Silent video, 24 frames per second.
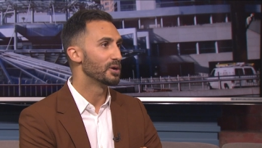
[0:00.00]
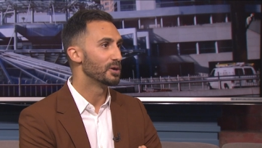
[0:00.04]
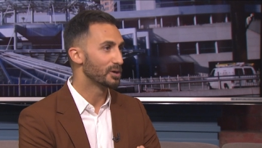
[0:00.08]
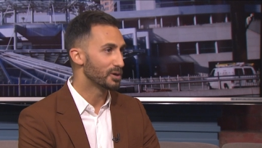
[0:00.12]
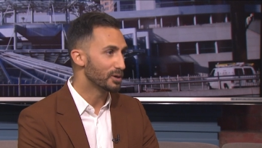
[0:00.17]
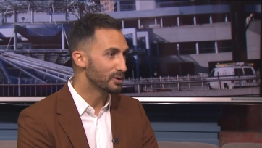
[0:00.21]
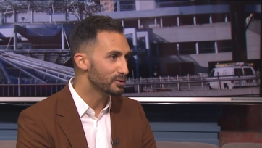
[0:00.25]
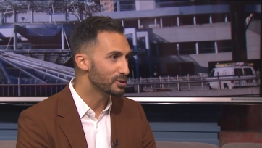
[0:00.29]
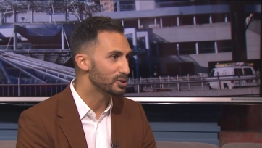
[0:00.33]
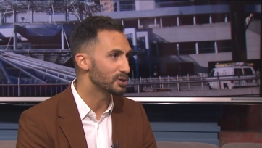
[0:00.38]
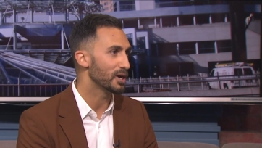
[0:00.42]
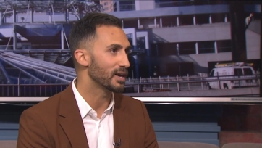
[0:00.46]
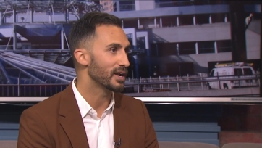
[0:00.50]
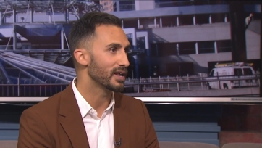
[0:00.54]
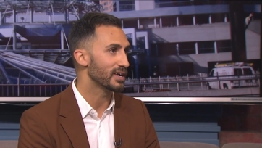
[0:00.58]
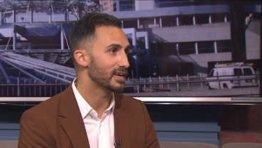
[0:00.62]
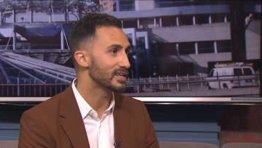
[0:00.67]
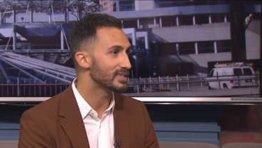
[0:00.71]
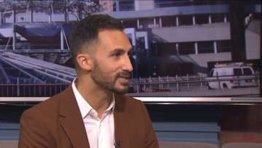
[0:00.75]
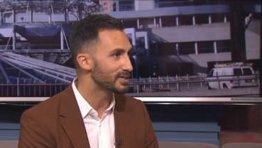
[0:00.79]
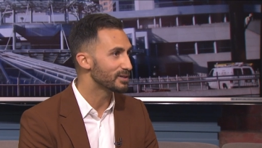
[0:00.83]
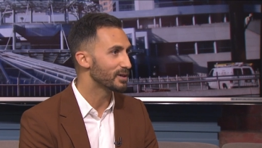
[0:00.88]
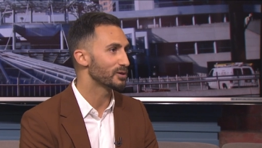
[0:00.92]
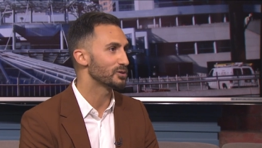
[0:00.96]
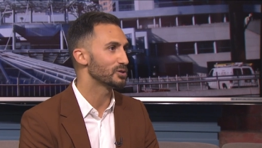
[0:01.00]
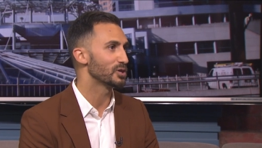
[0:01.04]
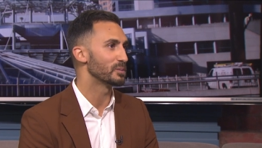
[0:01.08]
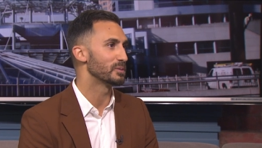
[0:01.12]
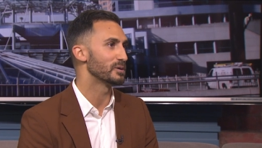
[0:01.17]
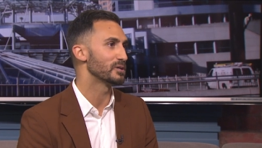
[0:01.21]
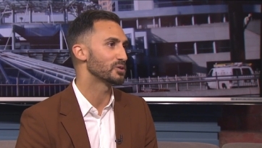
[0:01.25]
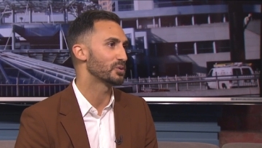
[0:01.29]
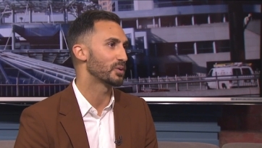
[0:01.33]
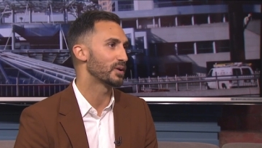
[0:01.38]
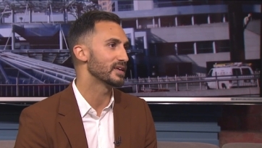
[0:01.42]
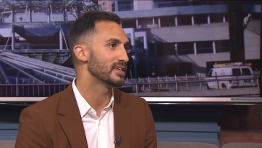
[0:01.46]
negotiating until
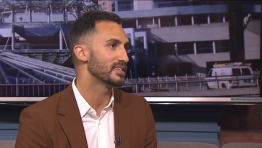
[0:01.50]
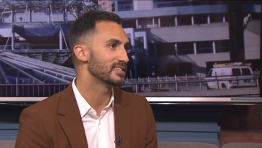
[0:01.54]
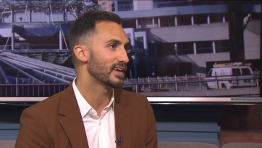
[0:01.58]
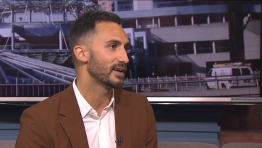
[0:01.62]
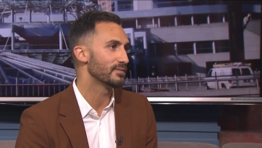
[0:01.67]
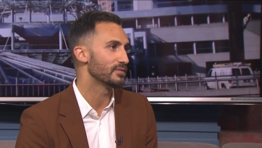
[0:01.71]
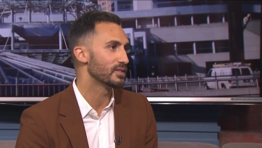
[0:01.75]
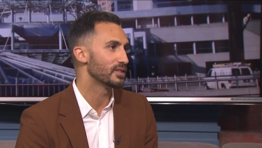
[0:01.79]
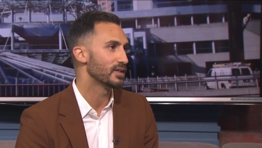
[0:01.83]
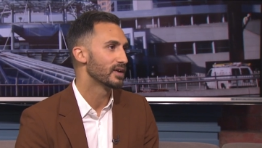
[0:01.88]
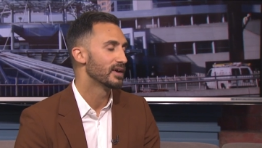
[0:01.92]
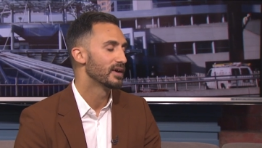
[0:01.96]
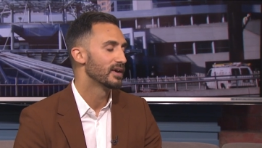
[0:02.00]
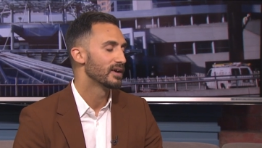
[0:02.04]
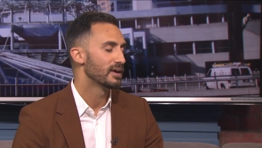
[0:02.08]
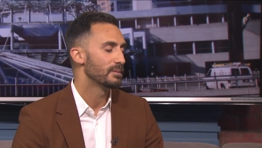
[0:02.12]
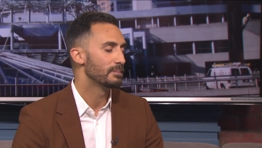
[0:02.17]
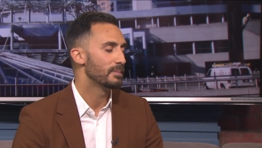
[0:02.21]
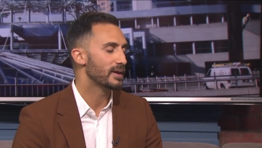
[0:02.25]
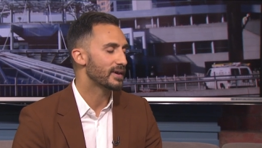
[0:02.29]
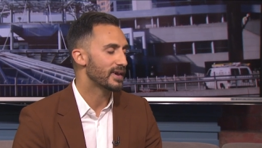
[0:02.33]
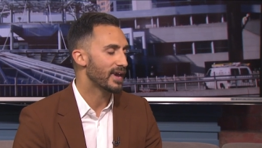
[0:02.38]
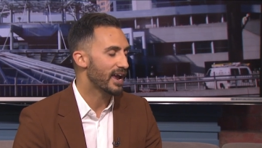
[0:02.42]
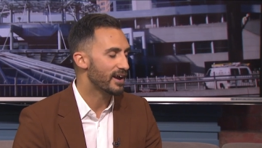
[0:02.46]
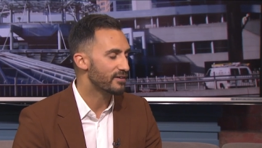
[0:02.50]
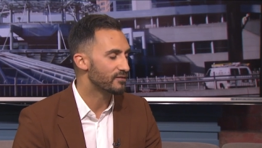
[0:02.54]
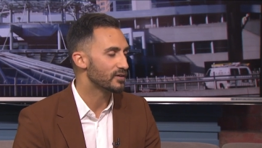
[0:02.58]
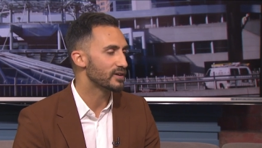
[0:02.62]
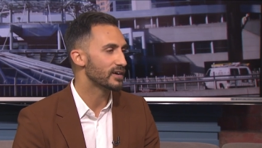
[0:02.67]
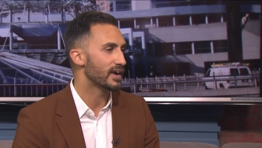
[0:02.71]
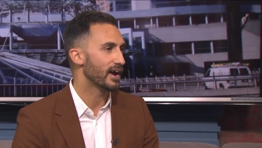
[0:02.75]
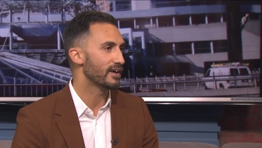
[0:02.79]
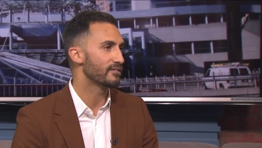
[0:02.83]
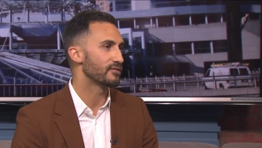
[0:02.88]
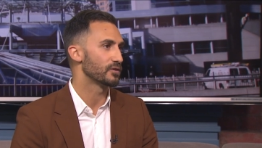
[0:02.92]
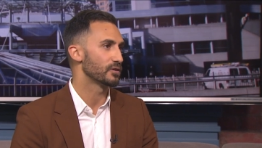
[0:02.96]
October 27th, make
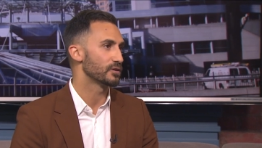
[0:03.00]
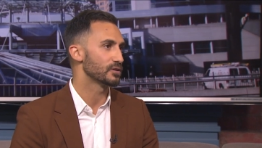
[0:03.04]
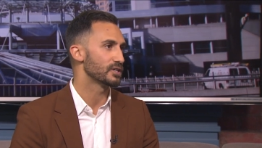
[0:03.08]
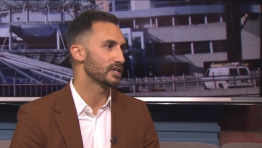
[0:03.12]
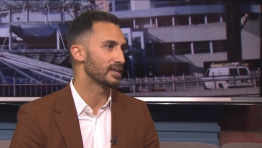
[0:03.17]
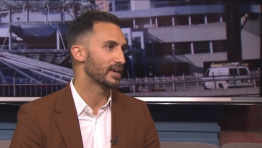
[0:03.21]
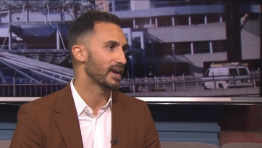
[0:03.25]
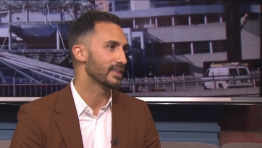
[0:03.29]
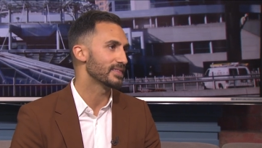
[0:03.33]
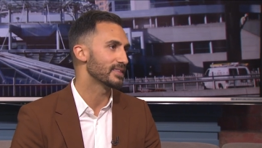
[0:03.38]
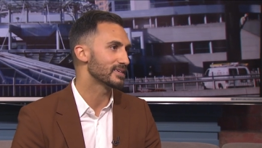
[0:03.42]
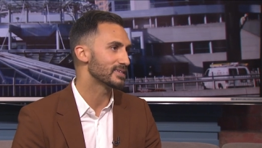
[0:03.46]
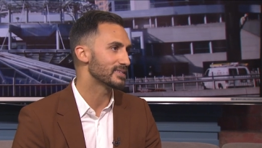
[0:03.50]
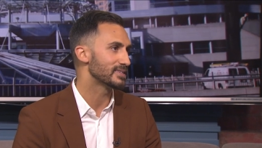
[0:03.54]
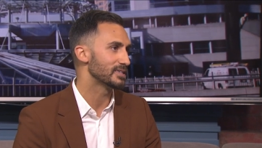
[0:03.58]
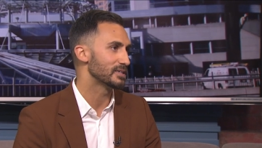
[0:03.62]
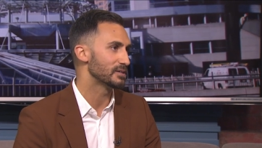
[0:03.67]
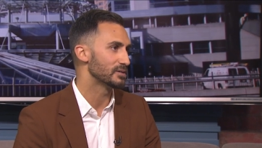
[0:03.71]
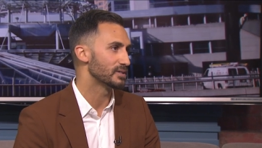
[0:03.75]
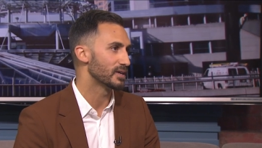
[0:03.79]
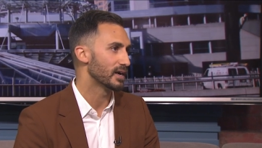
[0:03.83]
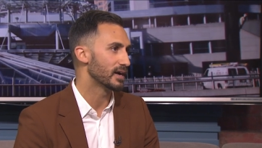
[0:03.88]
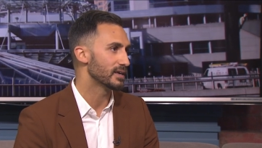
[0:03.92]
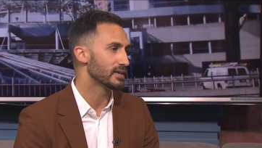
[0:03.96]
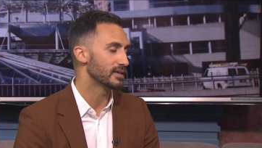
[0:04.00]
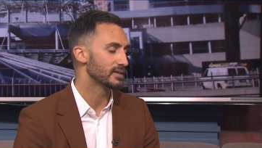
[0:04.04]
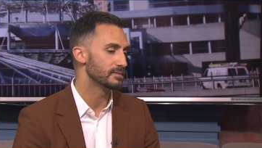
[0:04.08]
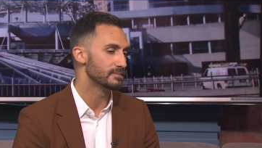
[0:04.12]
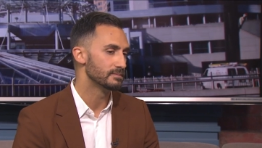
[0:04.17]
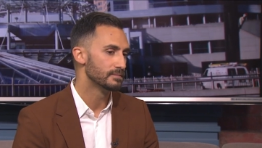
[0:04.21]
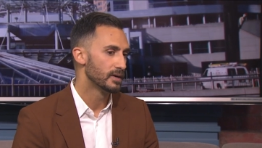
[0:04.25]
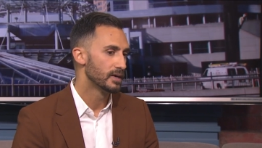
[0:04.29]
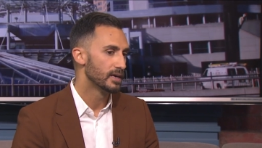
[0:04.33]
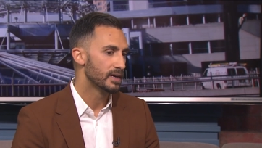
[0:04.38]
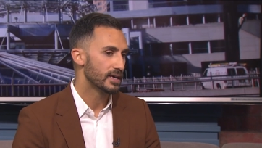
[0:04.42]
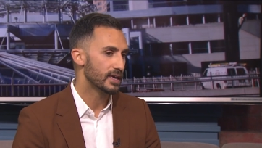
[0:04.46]
every effort to get this deal done and
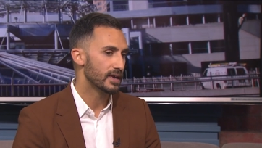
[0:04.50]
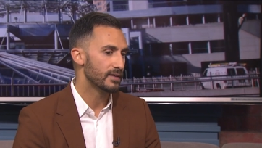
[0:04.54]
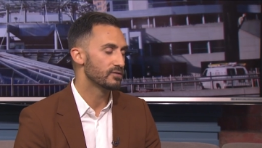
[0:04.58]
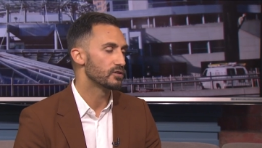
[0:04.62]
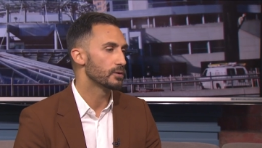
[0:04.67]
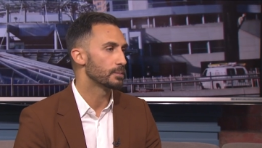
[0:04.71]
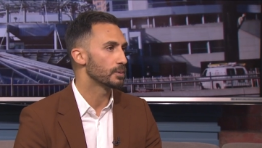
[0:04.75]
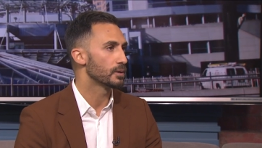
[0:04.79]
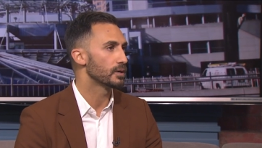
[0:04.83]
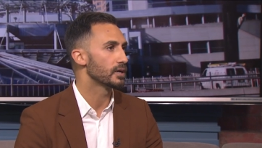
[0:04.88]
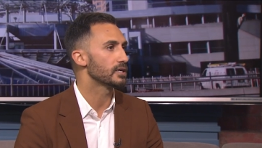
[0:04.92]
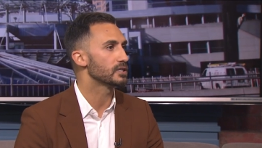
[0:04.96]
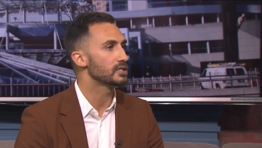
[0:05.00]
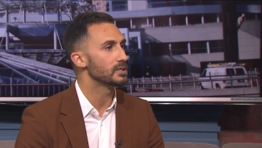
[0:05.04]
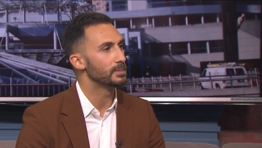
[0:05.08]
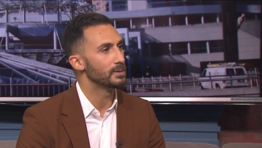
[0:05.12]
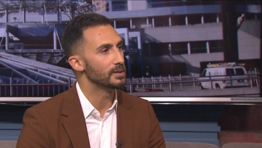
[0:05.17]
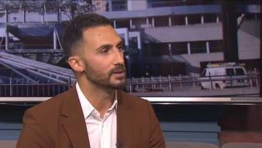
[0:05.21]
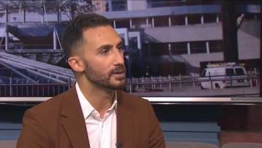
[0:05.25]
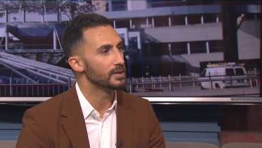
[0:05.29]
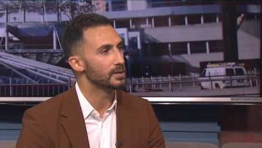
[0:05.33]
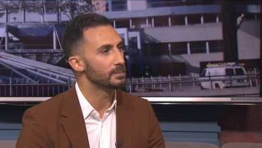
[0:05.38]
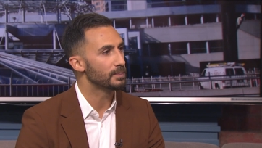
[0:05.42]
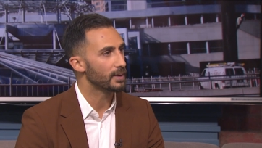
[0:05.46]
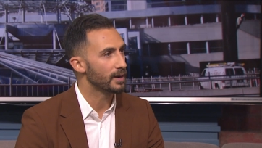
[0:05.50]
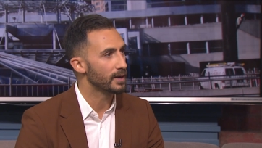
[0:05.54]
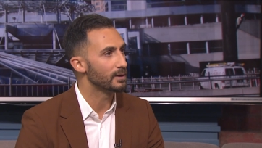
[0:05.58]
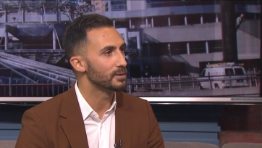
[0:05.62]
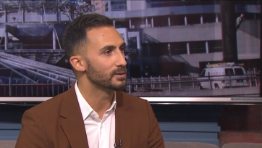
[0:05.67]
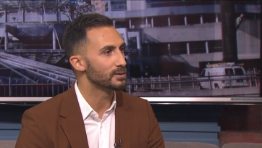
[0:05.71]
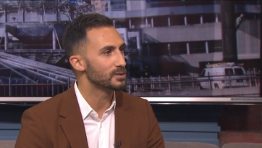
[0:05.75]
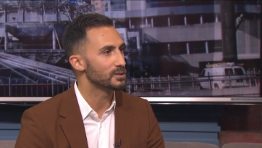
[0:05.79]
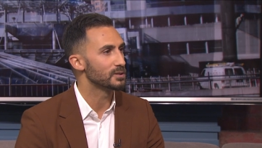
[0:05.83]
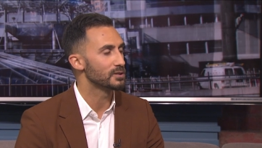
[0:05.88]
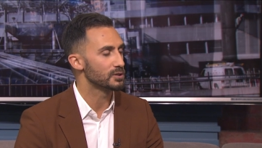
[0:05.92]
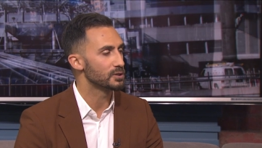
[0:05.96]
give the predictability
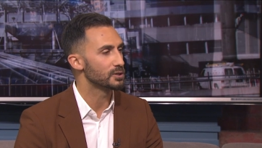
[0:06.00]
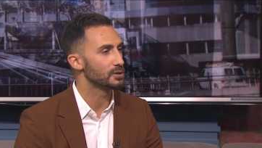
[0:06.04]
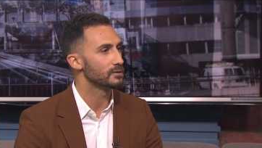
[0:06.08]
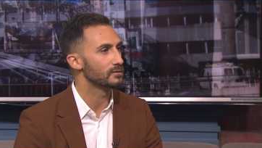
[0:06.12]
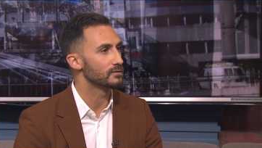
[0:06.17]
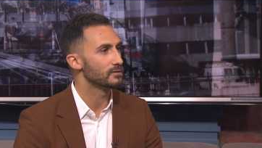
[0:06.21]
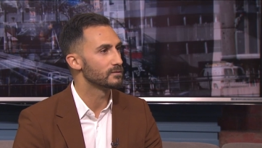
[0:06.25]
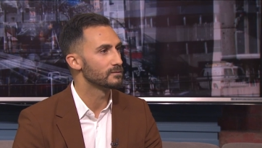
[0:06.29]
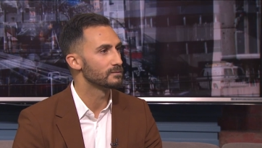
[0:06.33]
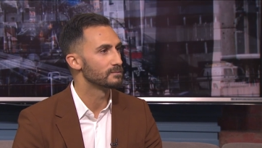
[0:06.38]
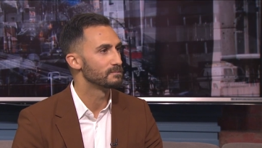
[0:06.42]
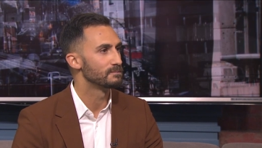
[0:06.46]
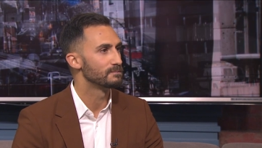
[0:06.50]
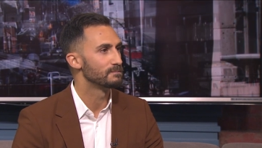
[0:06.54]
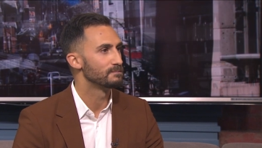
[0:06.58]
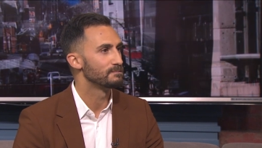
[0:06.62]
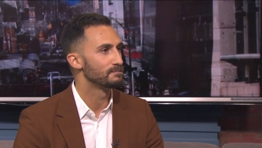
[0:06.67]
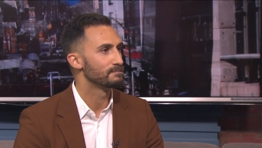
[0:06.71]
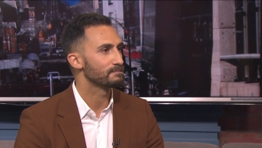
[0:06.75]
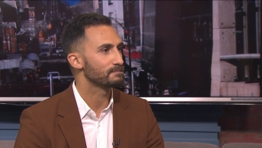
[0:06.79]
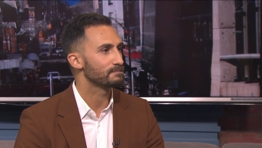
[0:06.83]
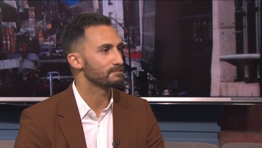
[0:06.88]
parents deserve. I do